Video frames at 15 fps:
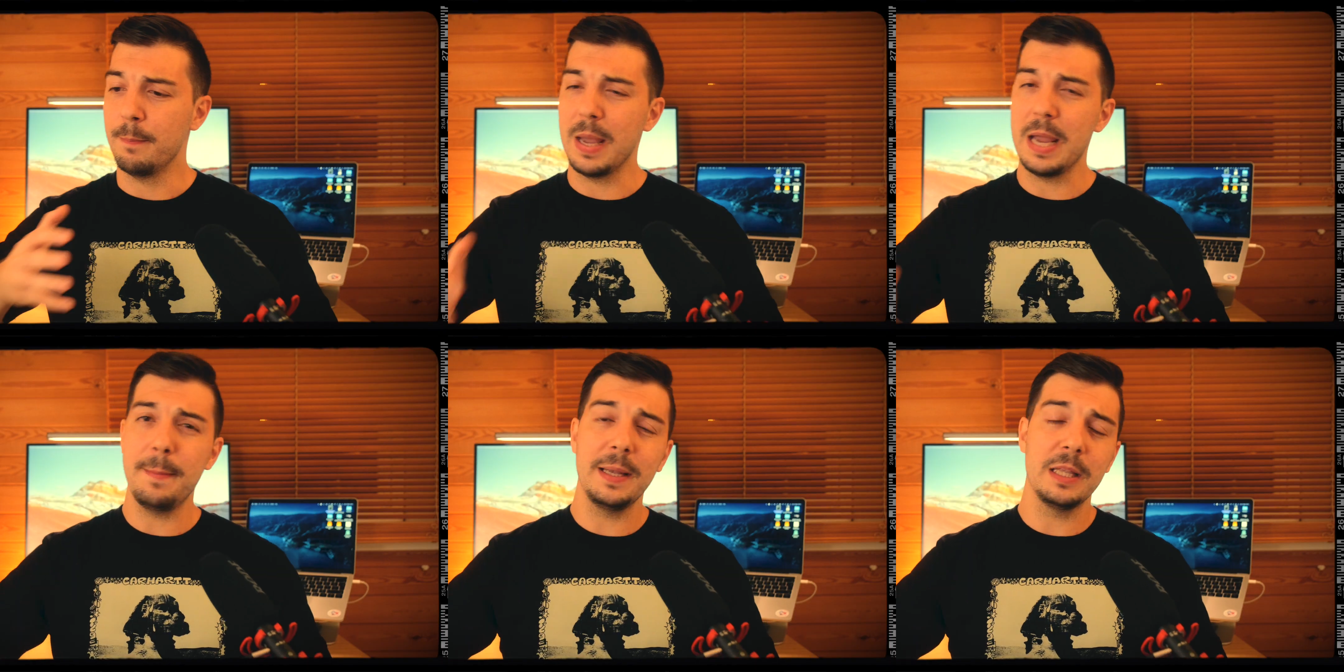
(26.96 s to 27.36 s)

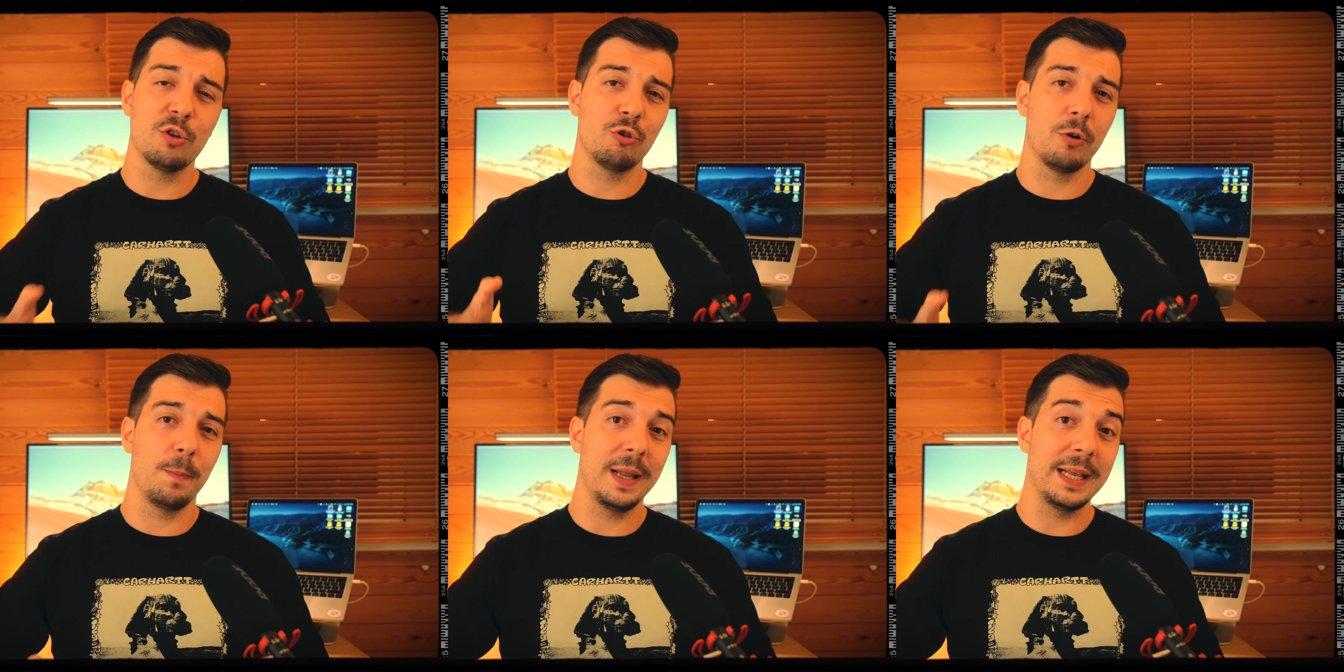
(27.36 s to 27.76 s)
maybe to
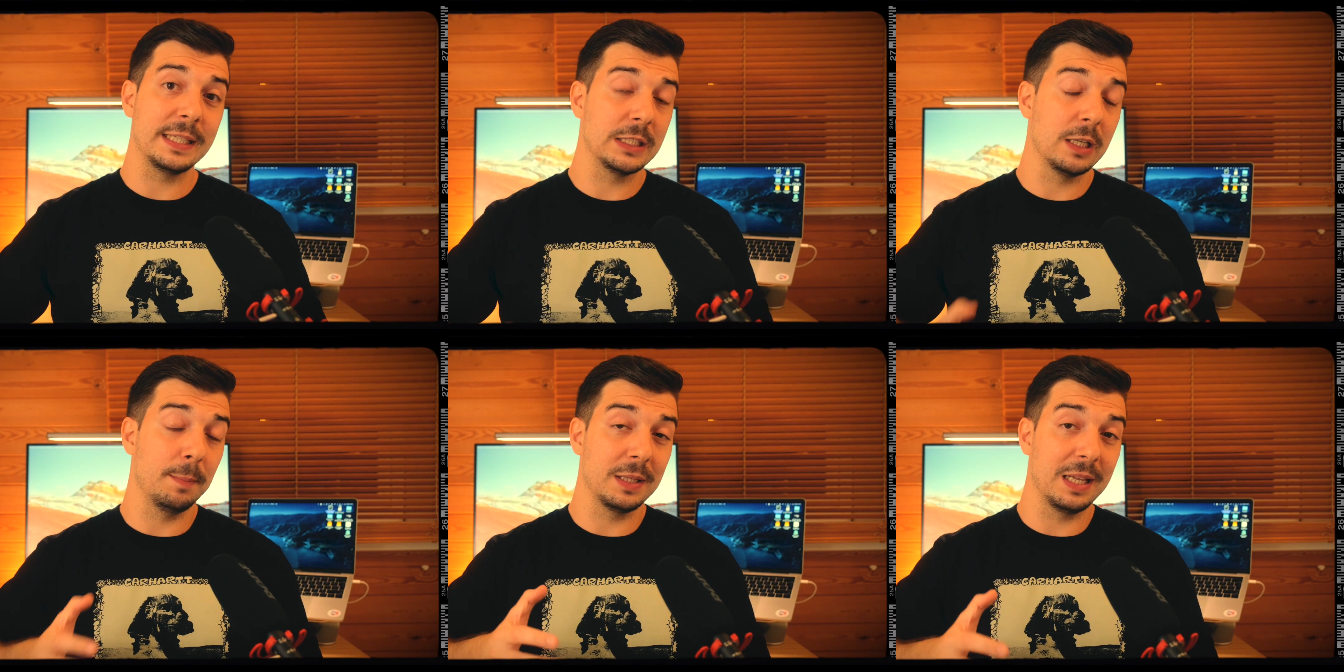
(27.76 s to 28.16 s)
replace
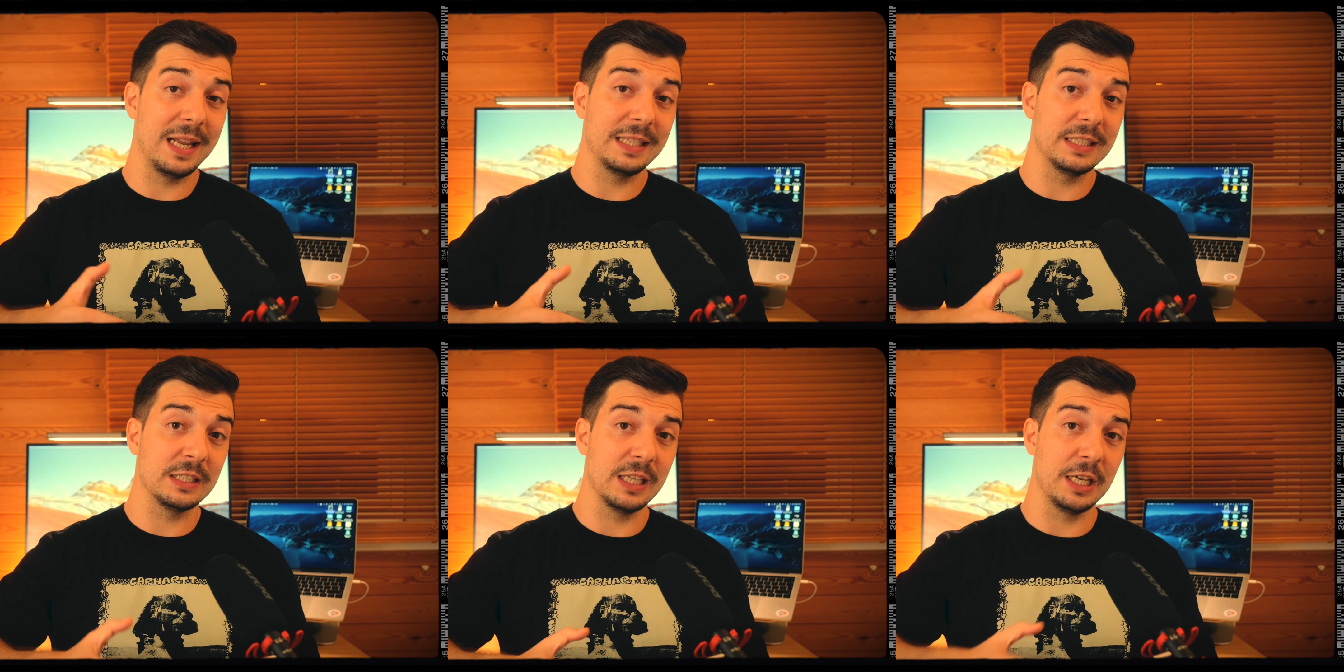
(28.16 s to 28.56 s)
some of the
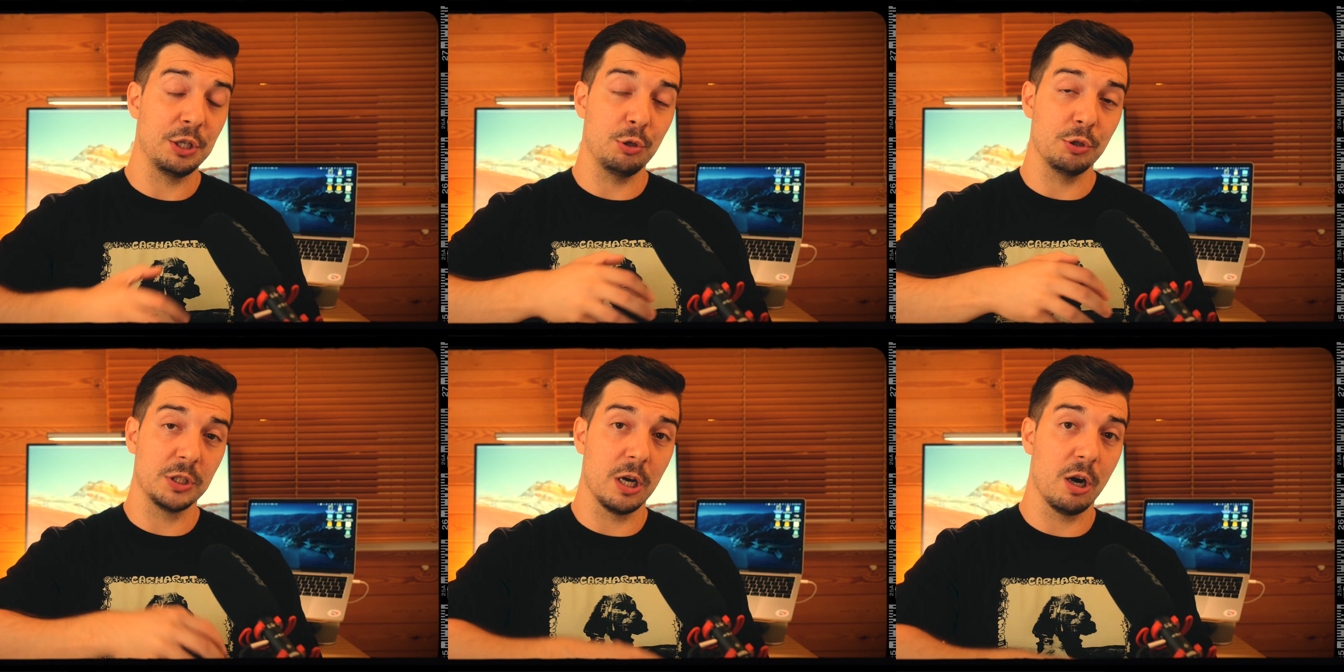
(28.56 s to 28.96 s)
lenses I
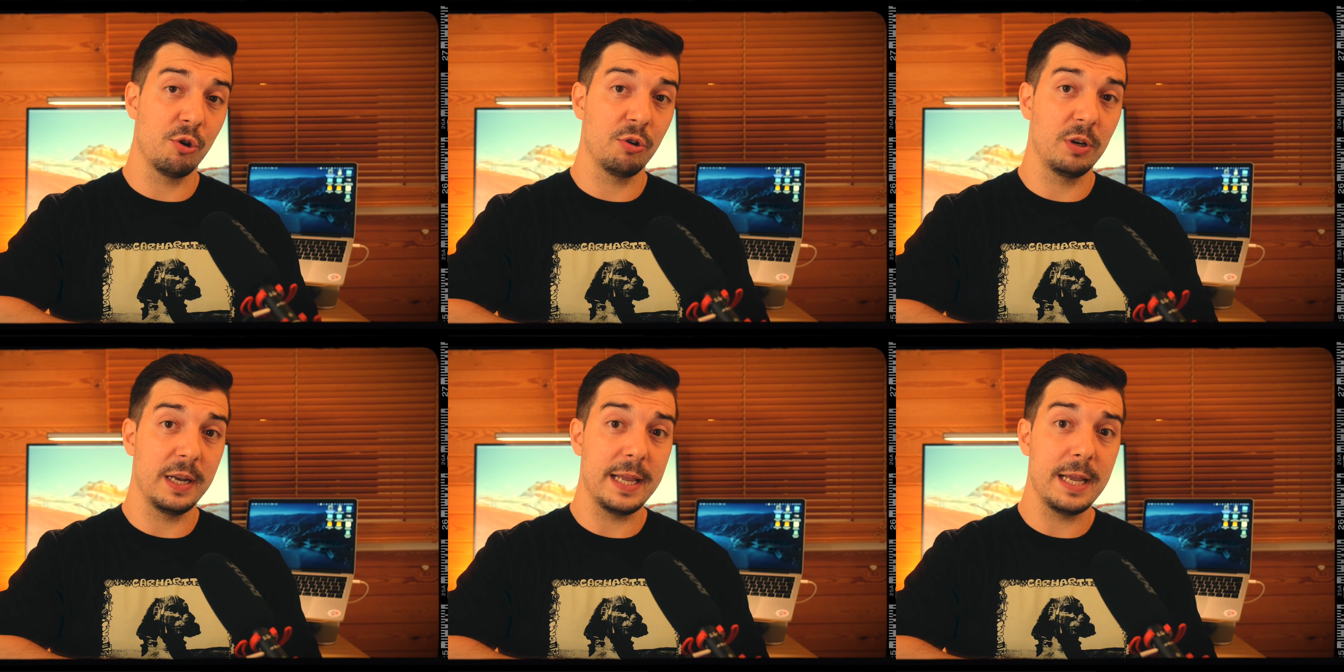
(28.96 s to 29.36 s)
use
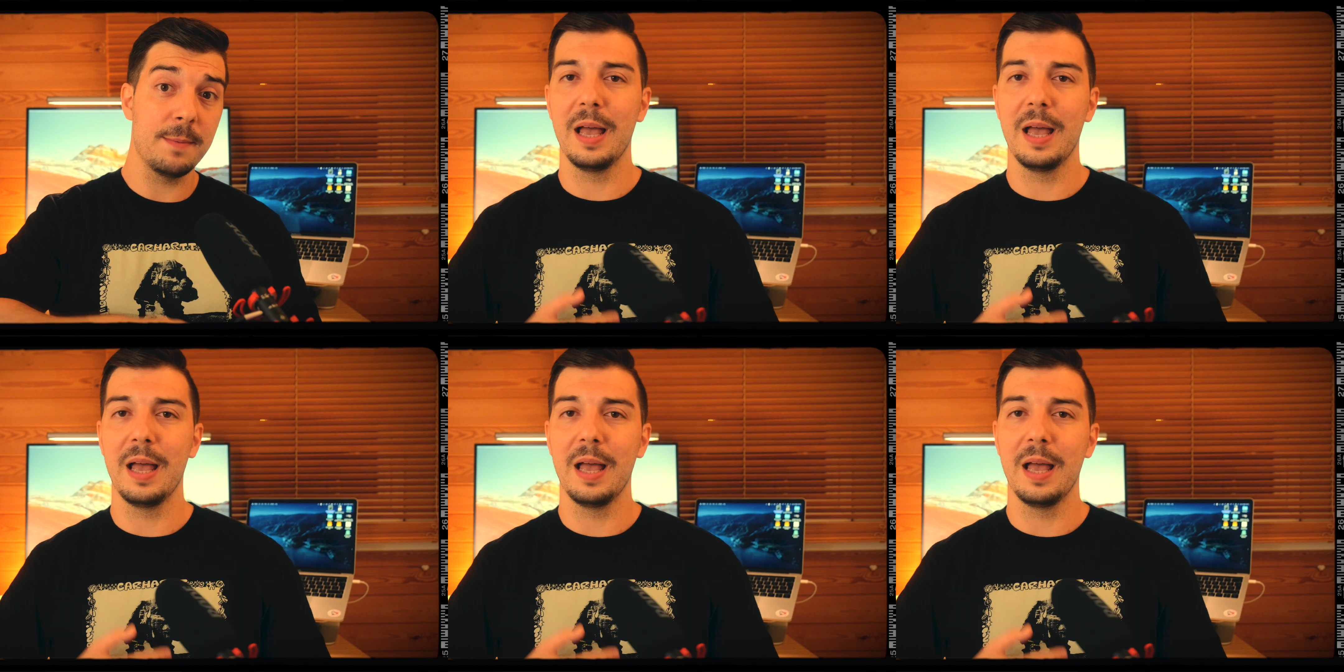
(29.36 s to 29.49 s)
currently,